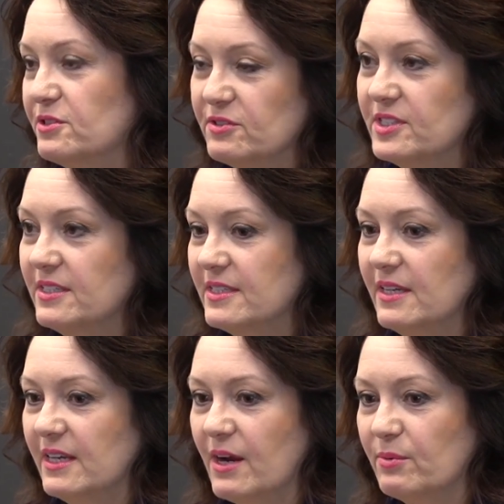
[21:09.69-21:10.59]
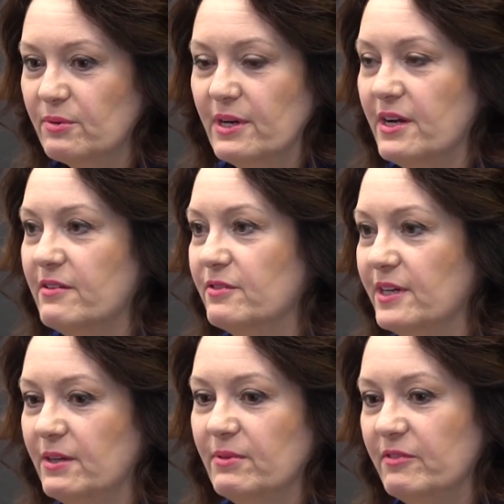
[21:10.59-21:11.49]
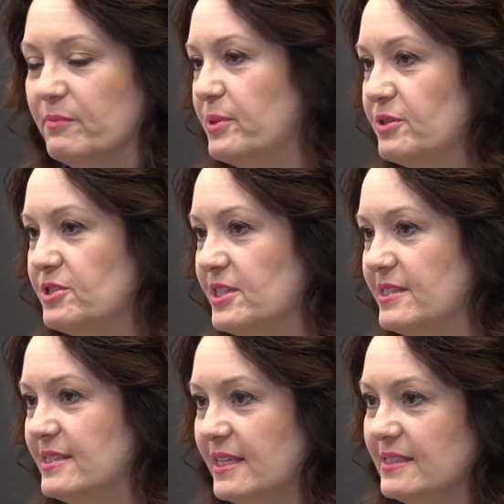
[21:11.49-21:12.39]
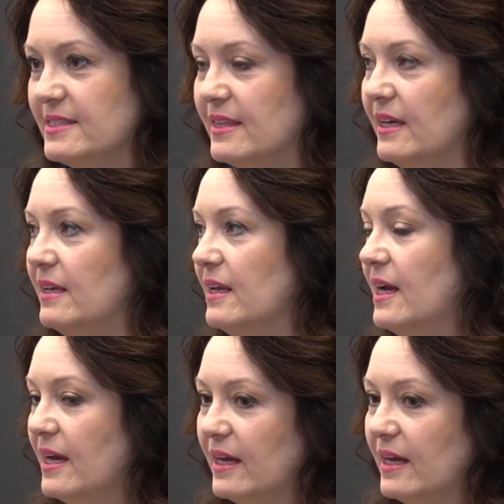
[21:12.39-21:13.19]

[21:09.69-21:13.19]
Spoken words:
So since then, yeah, we're recovering. We've purchased since then.